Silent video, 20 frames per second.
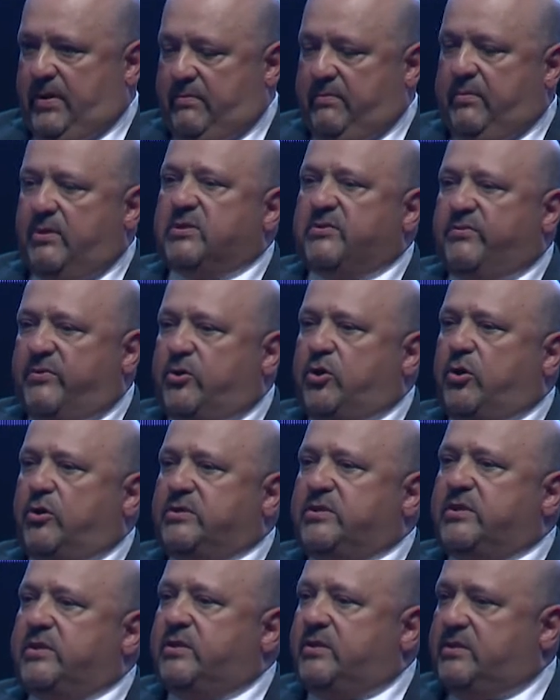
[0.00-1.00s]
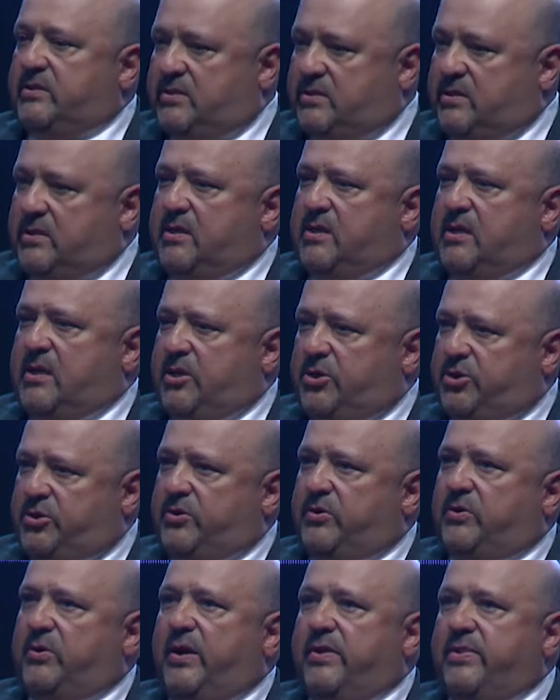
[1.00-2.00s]
because of the toxicity
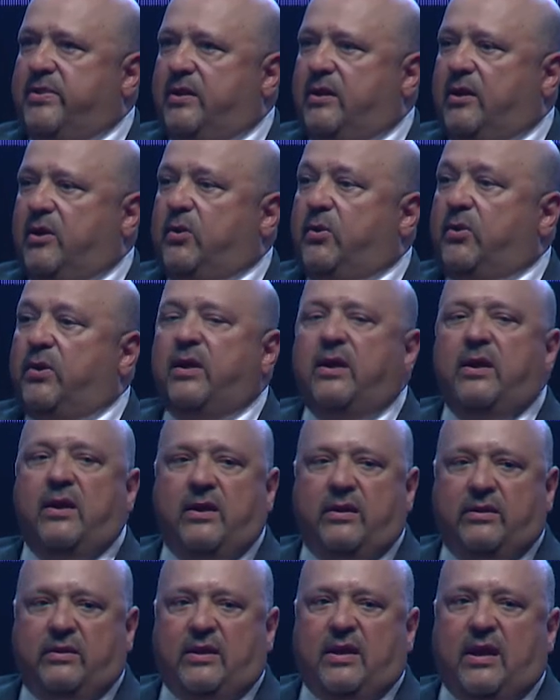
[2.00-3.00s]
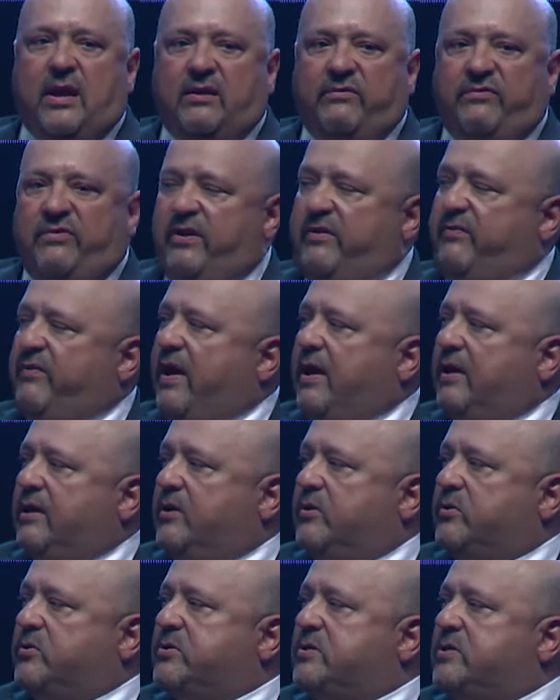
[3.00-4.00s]
issue and the low TLV
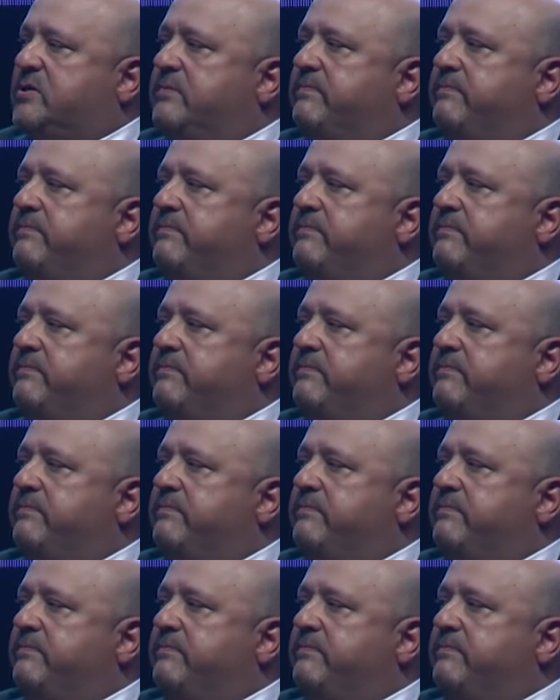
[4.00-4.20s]
values,